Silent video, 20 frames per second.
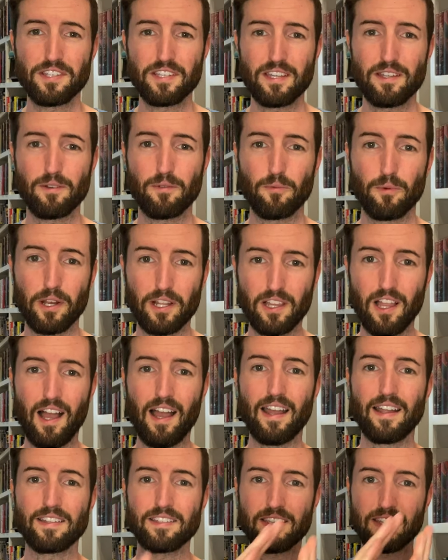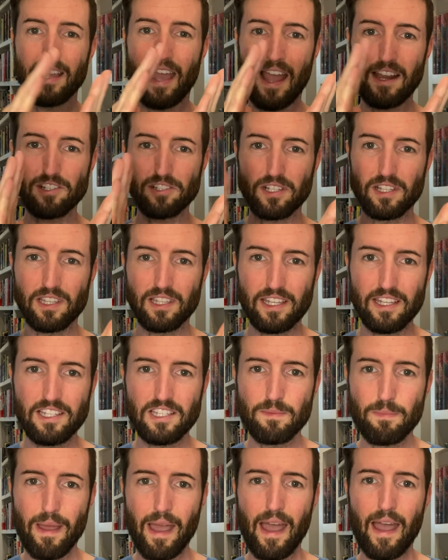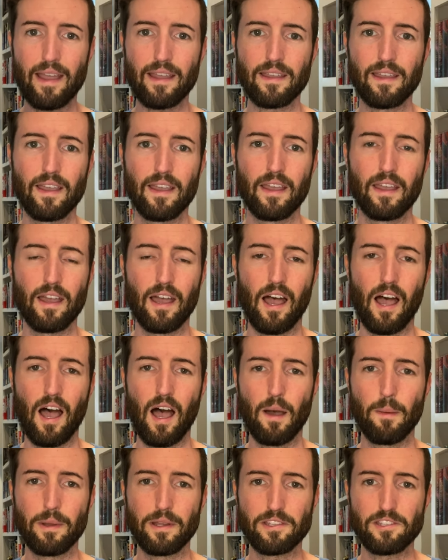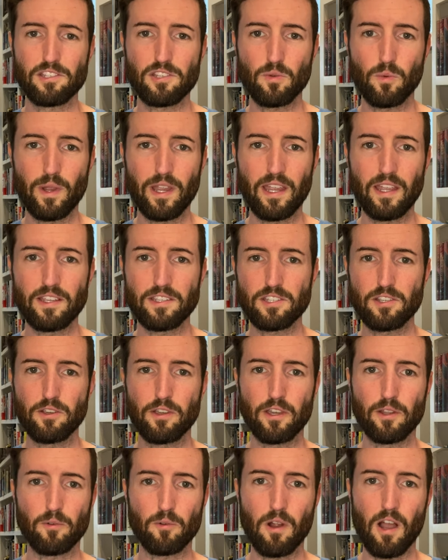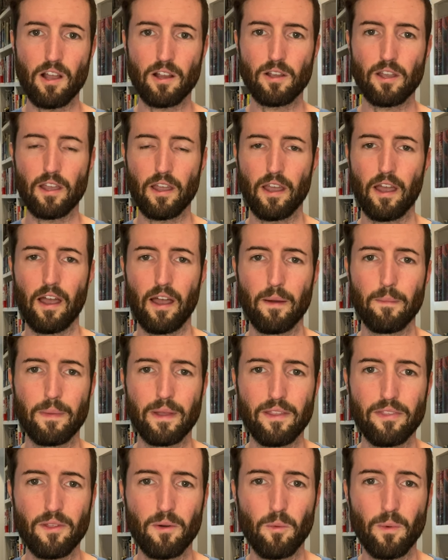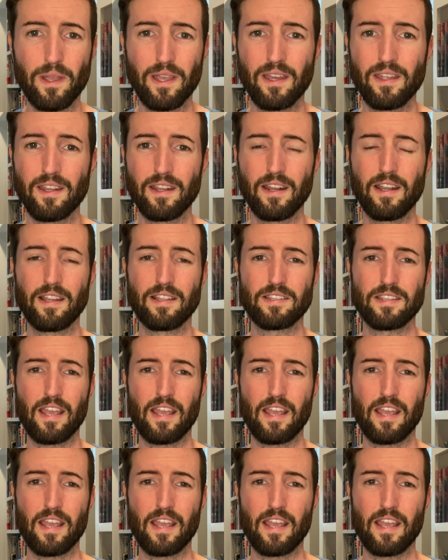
it reclines. It actually leans back. Um, it swings so you can rock um, in the wind. It is